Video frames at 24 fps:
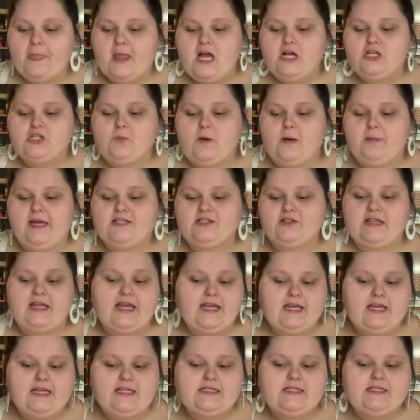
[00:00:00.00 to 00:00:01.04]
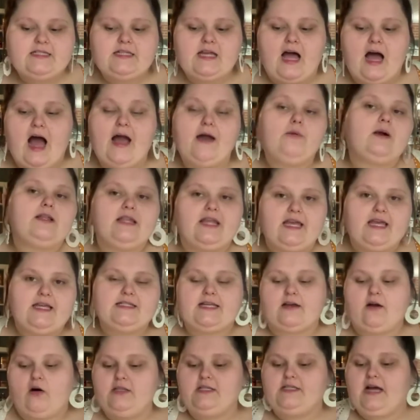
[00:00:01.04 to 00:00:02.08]
Sweatpants or leggings? I wear leggings
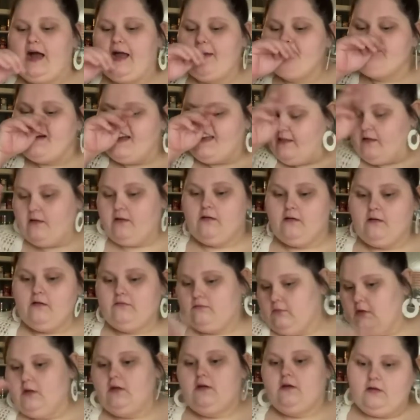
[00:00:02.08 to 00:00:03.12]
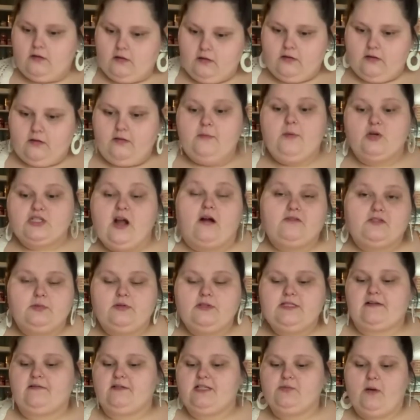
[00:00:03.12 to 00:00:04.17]
like all the time, but the most comfortable
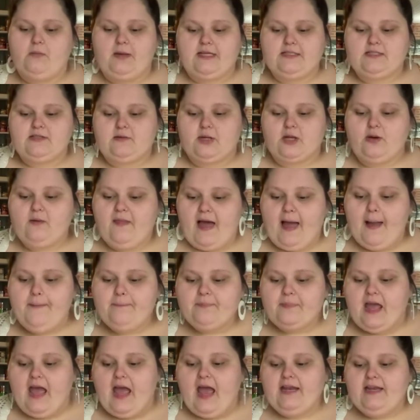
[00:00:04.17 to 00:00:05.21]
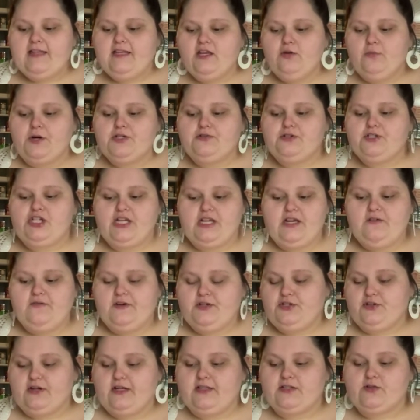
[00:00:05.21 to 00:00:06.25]
is definitely sweatpants. So I'm gonna go with that. Anything you want to achieve
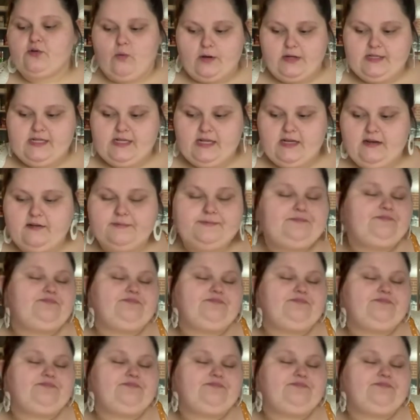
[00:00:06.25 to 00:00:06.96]
during this quarantine.